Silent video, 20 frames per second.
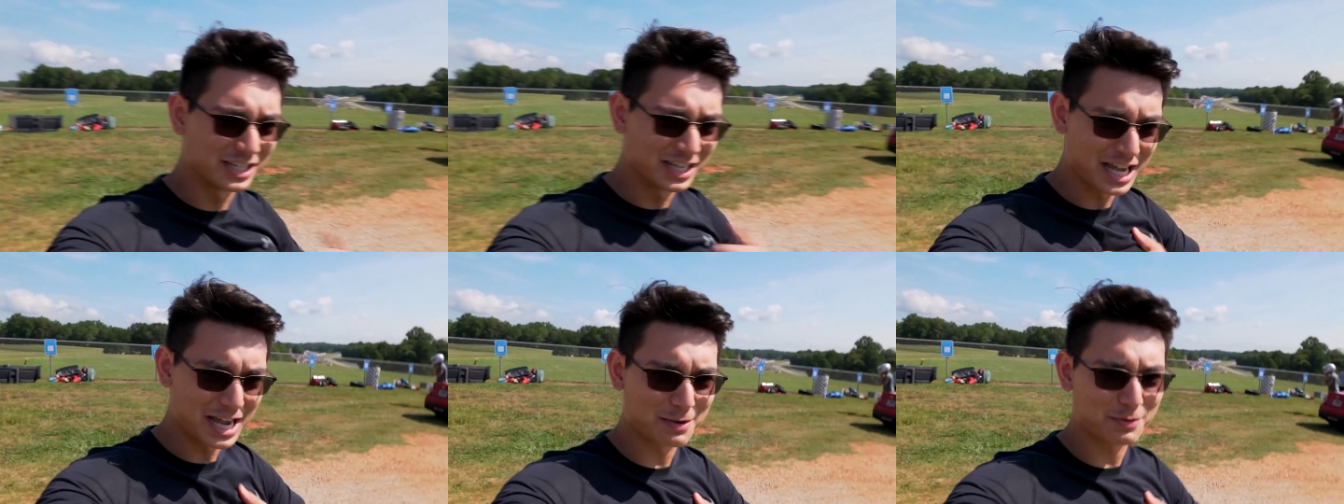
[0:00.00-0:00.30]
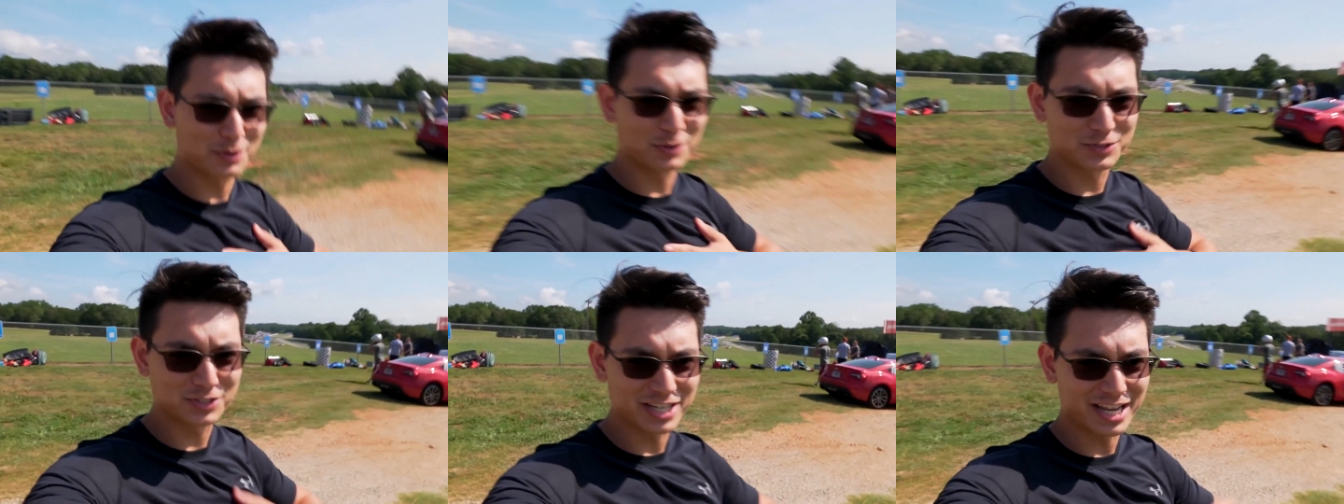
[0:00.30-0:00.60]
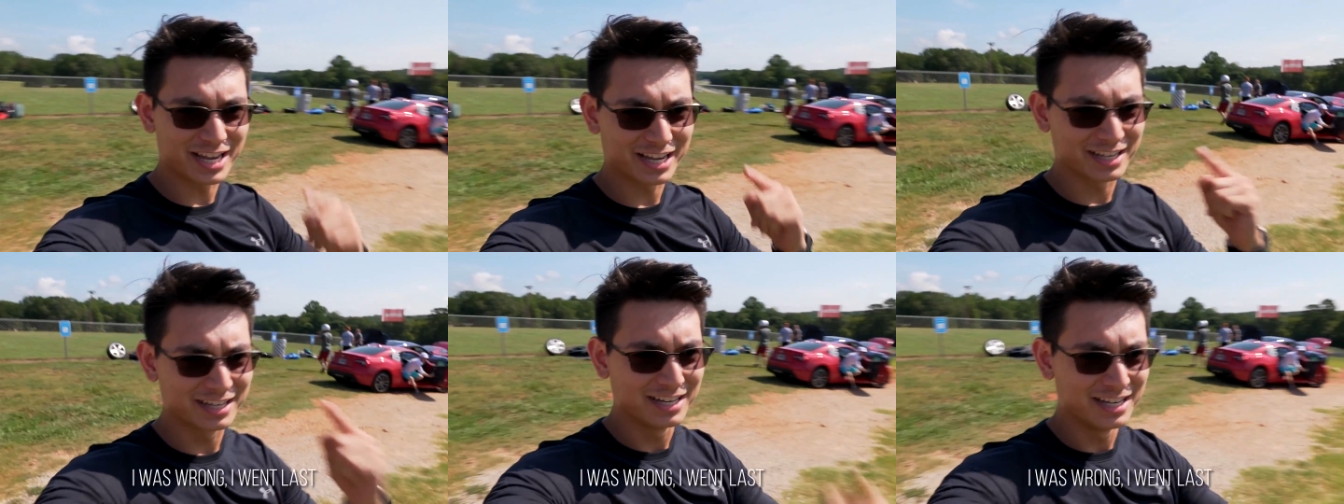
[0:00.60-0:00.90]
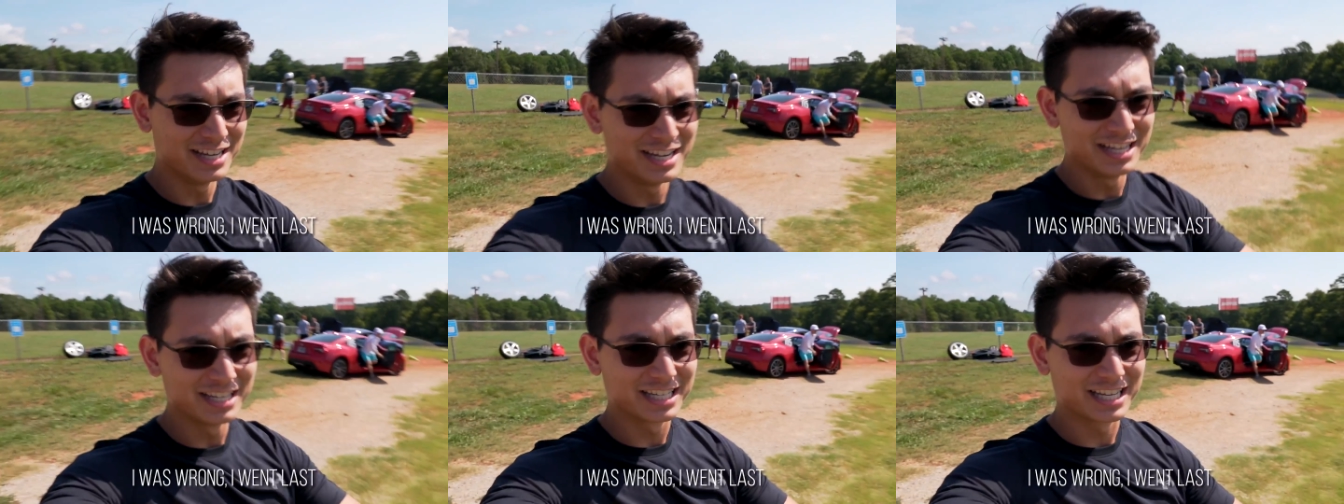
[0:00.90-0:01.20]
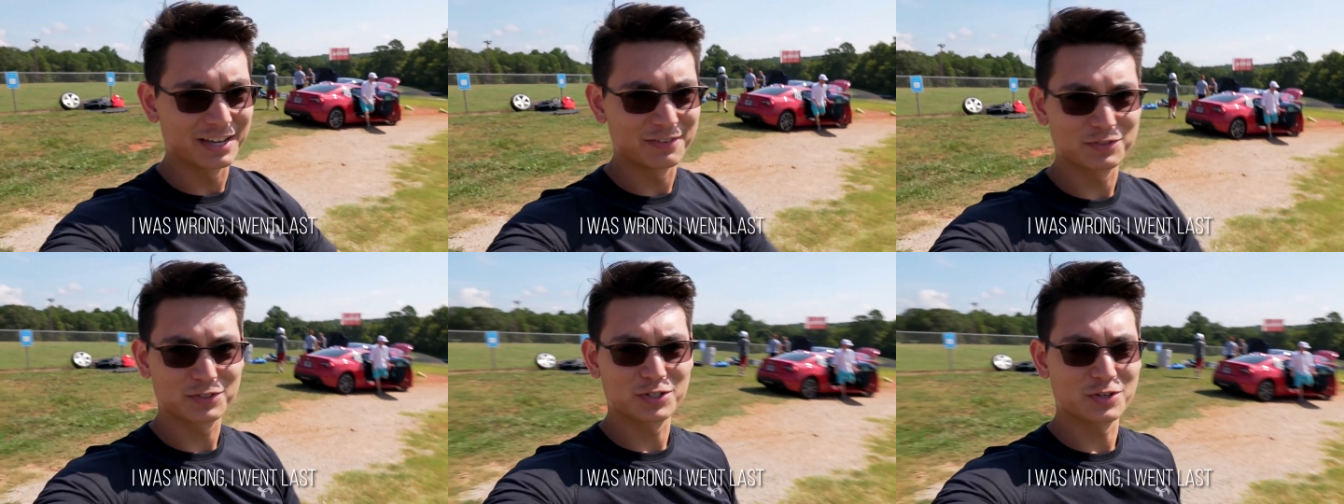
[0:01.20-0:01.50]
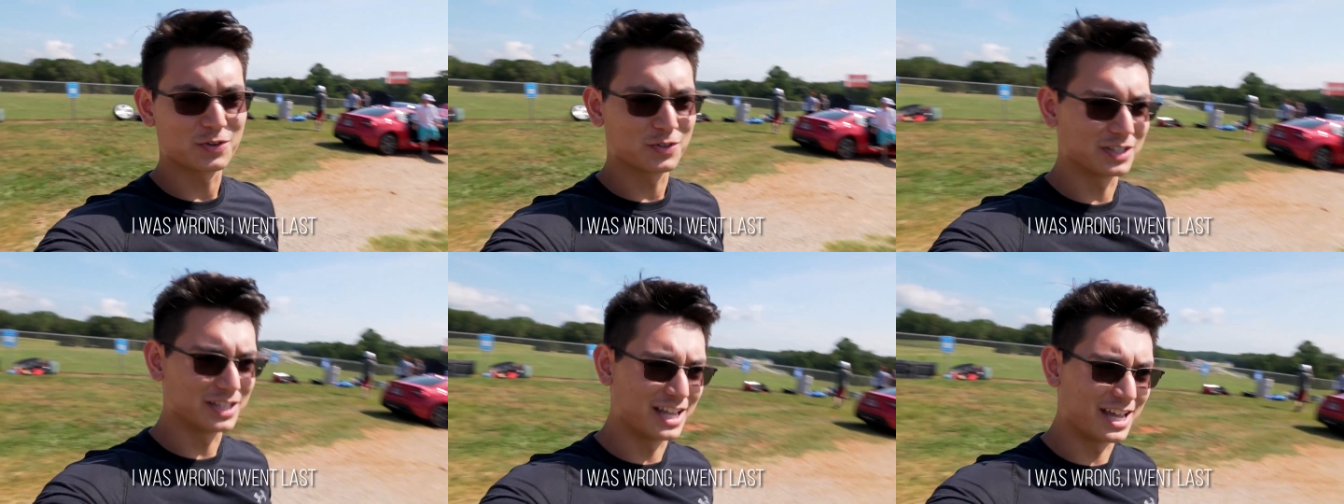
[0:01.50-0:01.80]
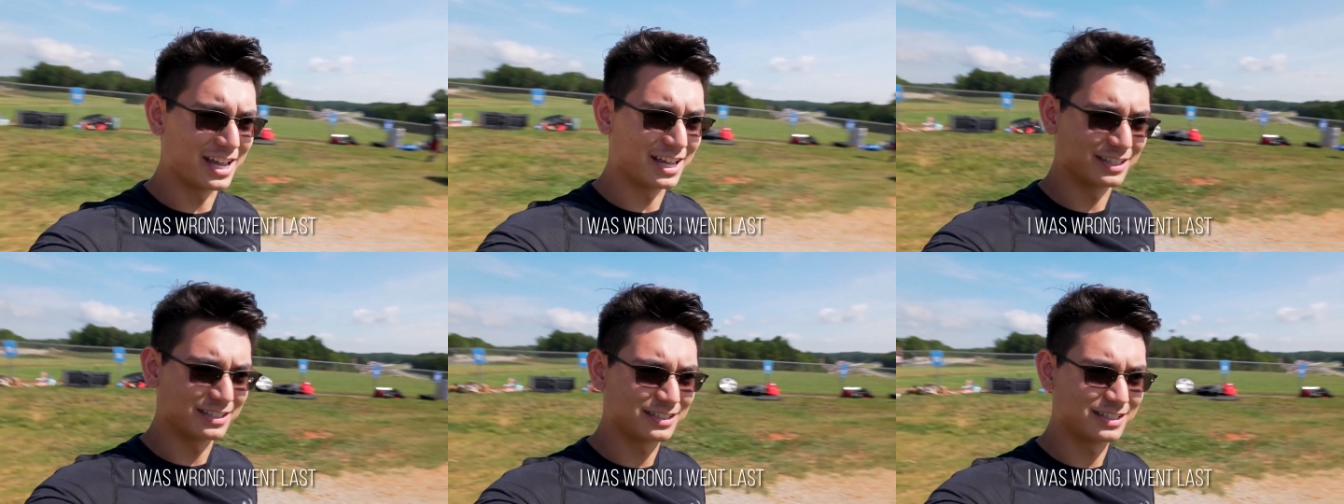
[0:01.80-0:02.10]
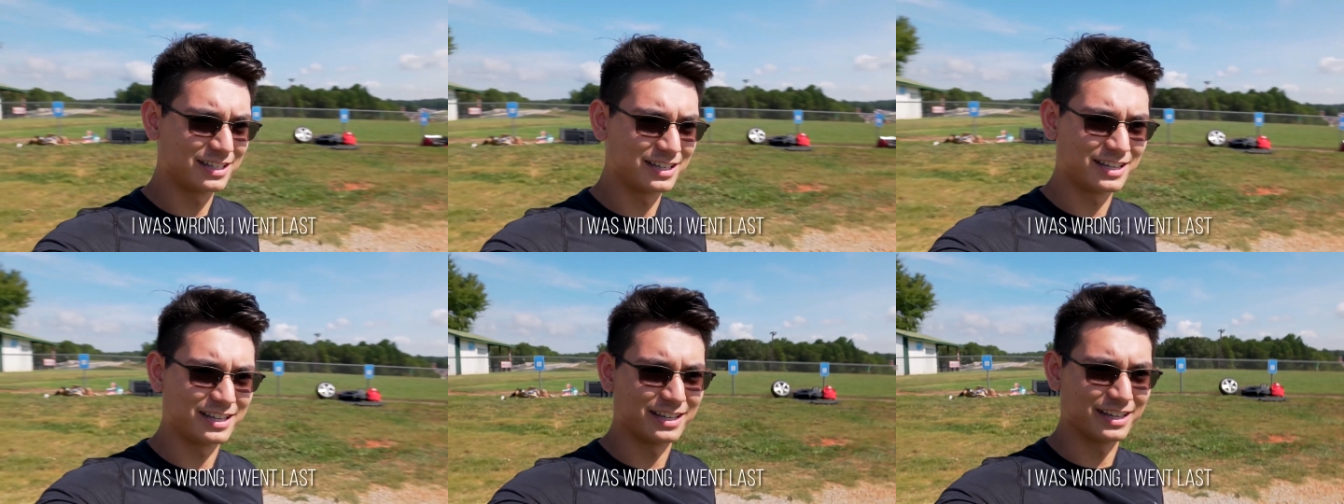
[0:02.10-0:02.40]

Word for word: I'm going second, Kevin's going last.